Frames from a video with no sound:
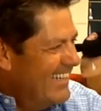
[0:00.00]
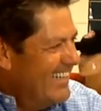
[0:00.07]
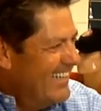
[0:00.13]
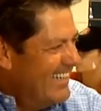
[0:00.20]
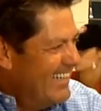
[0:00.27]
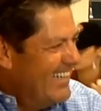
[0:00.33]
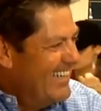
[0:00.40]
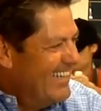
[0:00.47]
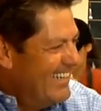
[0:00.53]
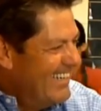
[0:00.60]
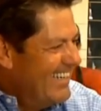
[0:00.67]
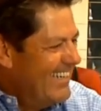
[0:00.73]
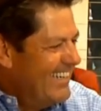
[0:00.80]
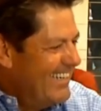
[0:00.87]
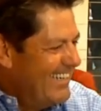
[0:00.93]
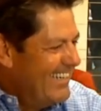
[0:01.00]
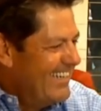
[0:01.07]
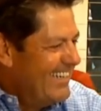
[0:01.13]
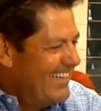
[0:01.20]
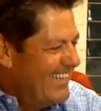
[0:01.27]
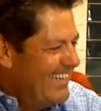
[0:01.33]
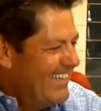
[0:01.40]

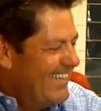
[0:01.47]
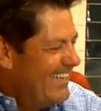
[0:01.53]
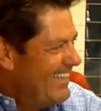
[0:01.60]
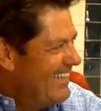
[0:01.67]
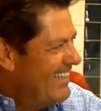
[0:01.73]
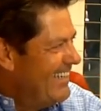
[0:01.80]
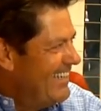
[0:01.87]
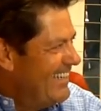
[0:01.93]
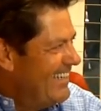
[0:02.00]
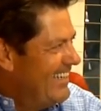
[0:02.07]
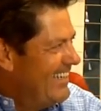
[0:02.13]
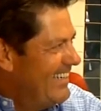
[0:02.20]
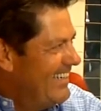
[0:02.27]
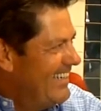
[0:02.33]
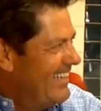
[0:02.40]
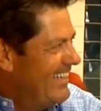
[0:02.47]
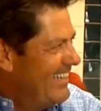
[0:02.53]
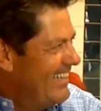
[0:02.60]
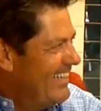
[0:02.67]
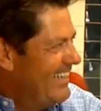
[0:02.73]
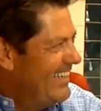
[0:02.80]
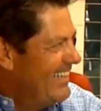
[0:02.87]

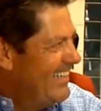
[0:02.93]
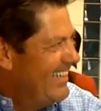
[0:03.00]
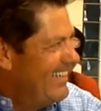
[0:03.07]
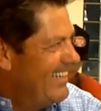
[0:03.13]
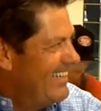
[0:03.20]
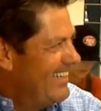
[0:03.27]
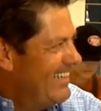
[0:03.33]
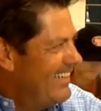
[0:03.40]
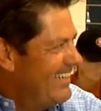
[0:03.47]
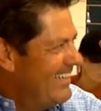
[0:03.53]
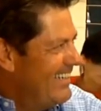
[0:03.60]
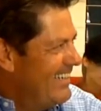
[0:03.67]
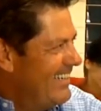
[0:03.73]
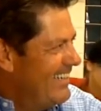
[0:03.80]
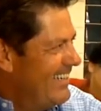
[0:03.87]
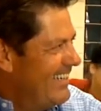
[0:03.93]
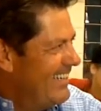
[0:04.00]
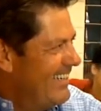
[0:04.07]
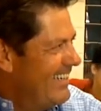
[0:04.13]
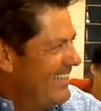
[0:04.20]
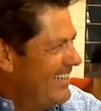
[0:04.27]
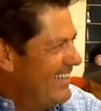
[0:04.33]

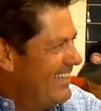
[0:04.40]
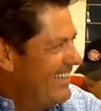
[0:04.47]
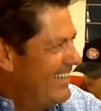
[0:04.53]
The person shown says nothing.